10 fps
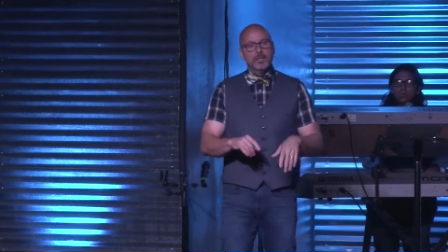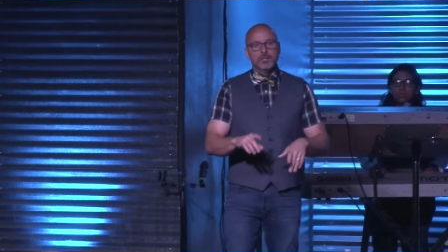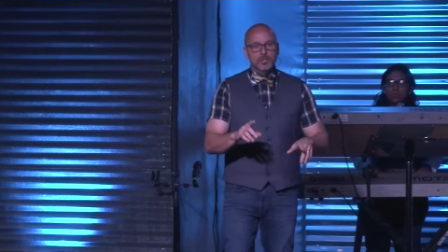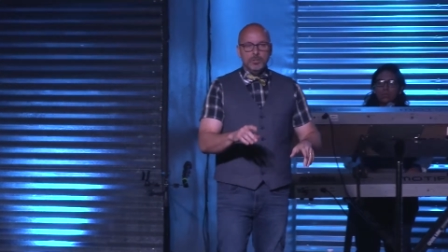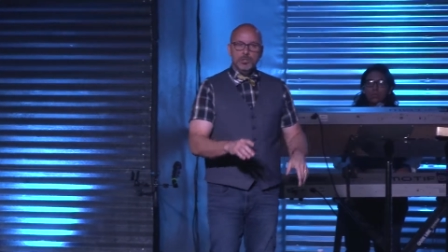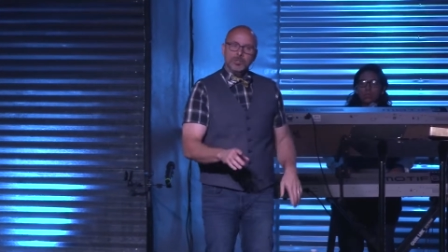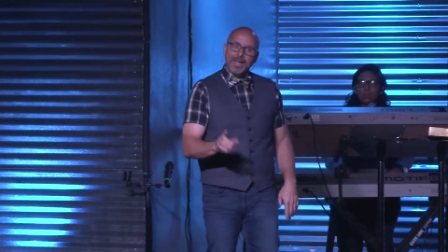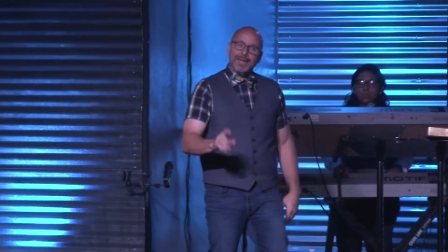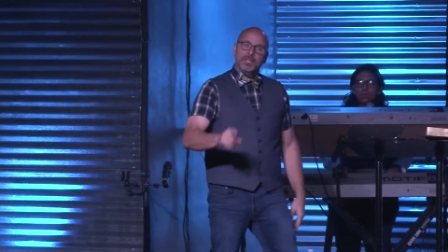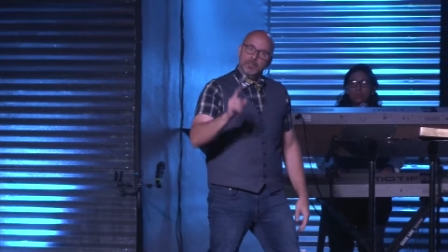that you,
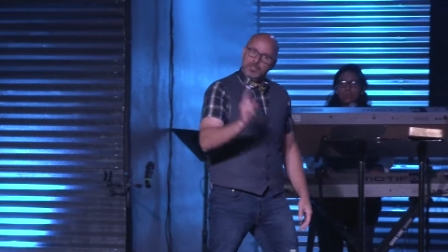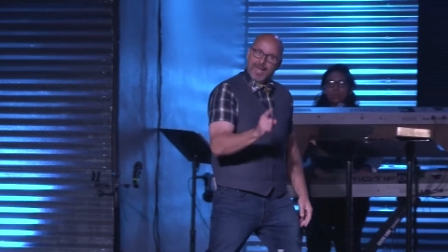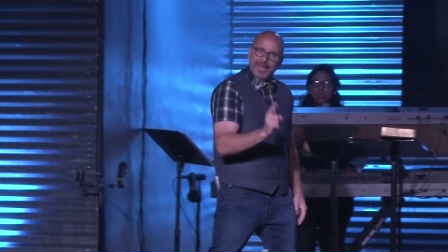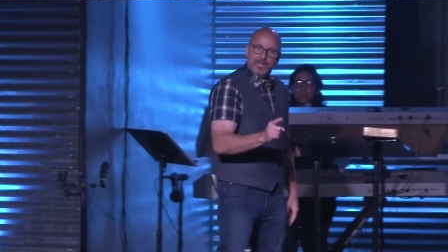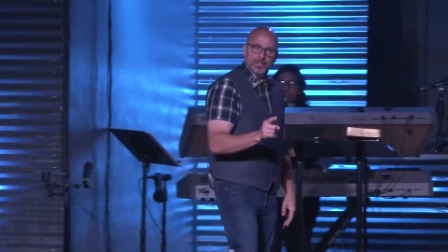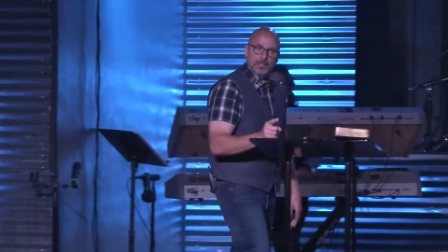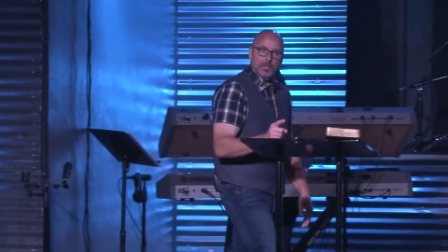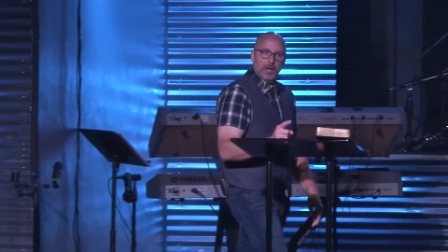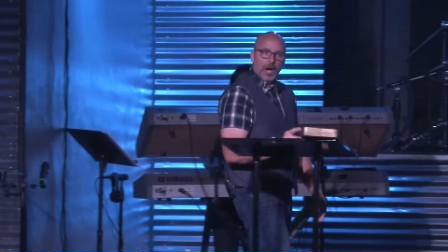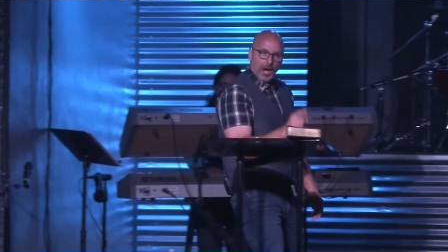Daddy, Daddy,
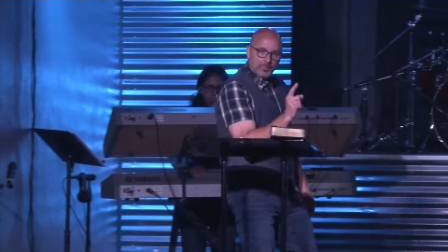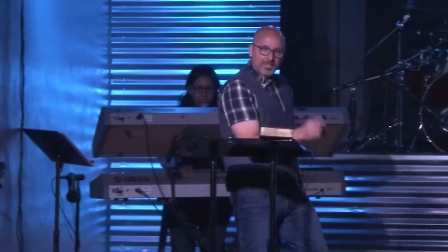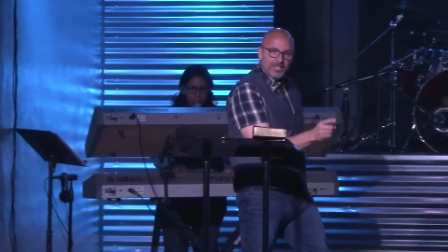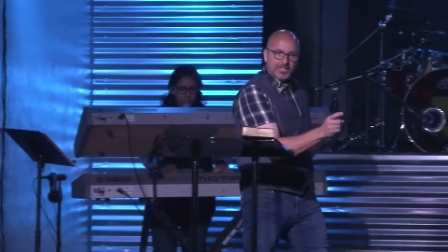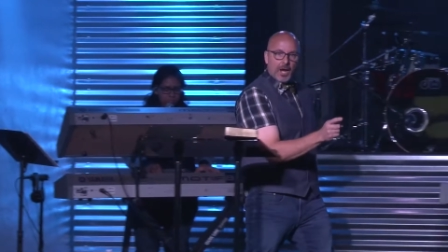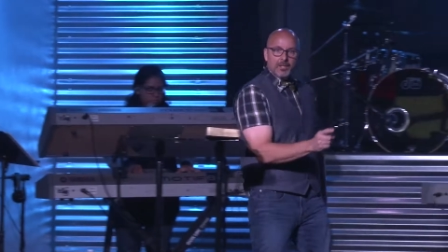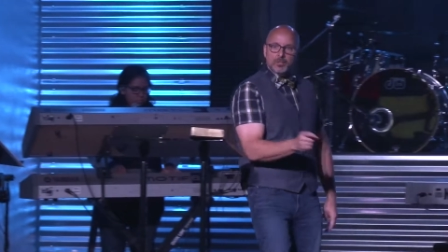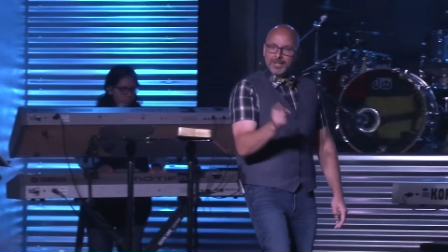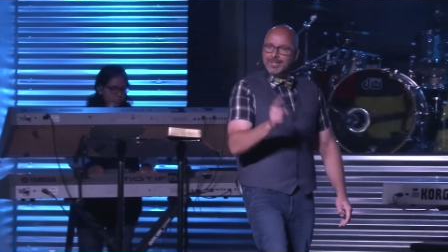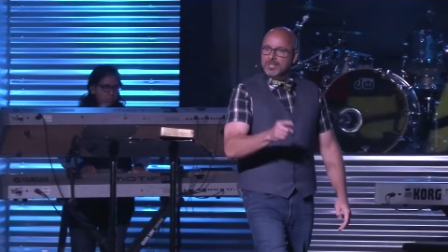I'm the
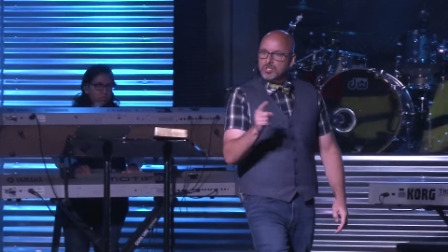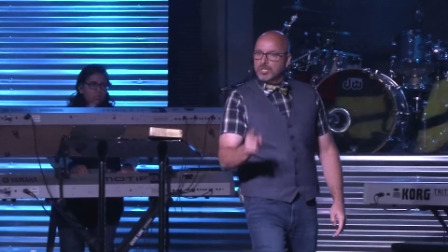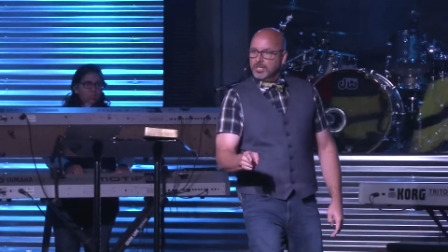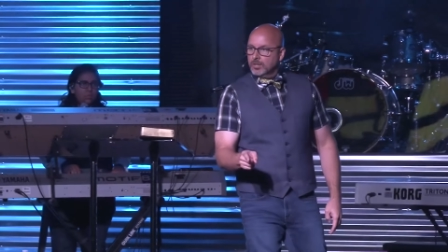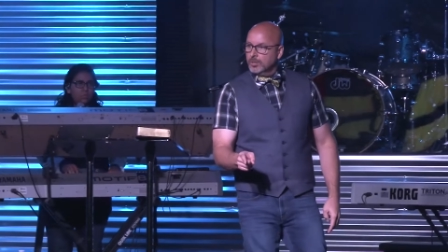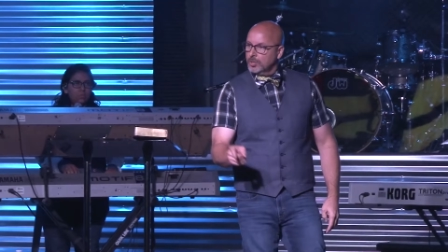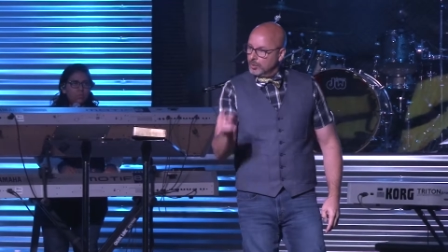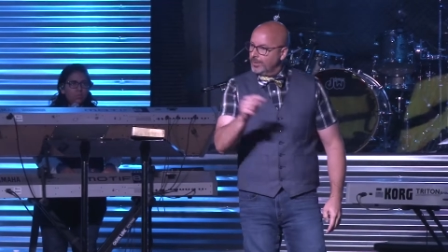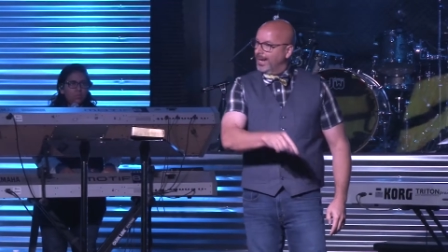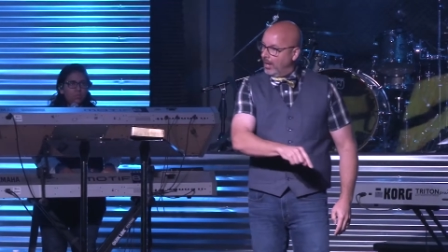designer and engineer,
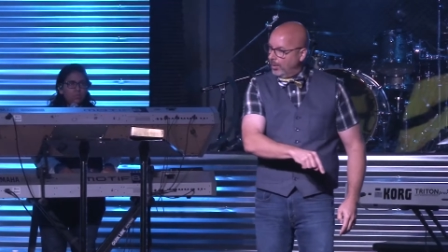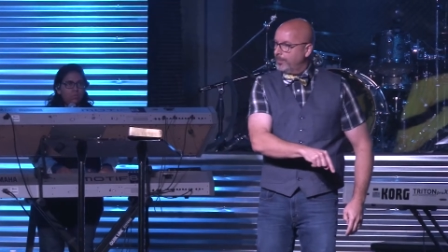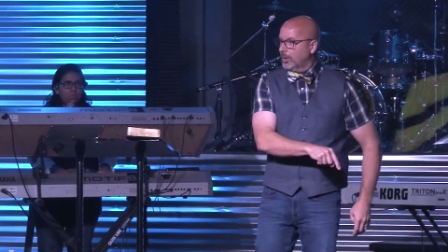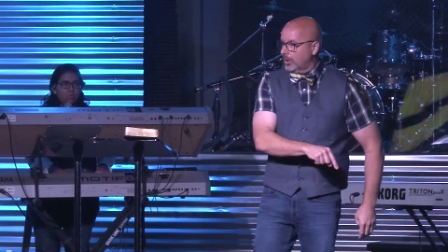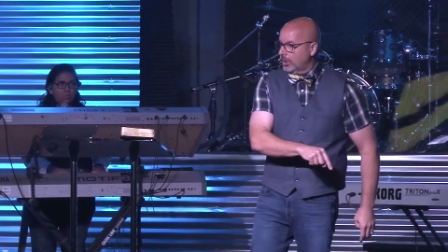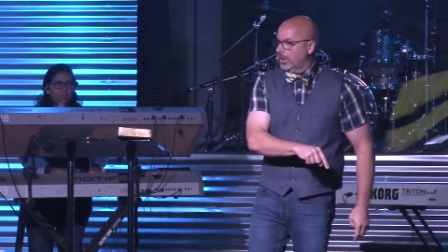you're the helper